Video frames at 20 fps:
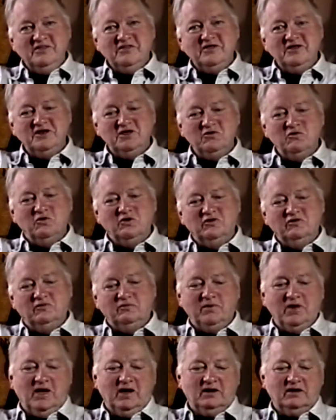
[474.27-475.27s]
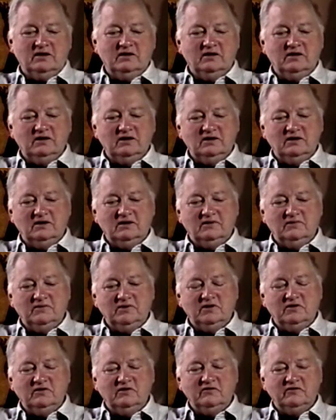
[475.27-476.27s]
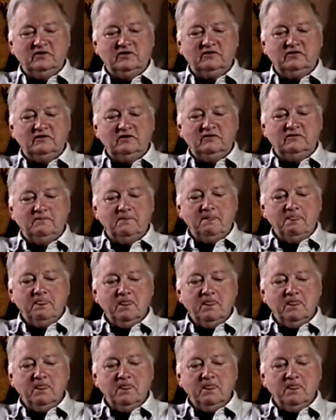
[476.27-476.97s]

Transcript: than he was back in the '60s.